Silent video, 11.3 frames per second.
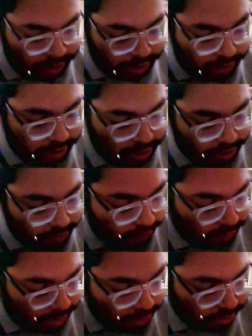Now
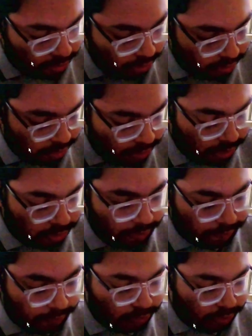what you have
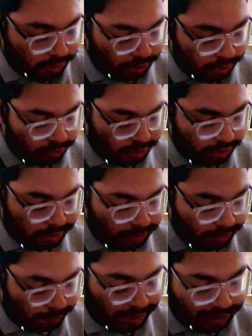to use this
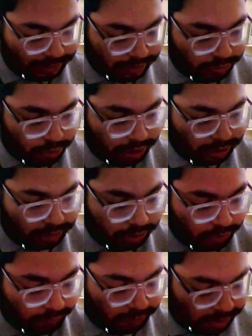Pearson correlation
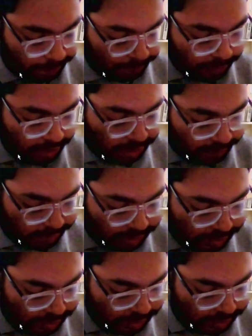coefficient, which is
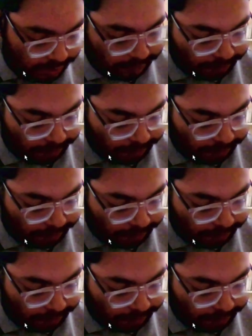this.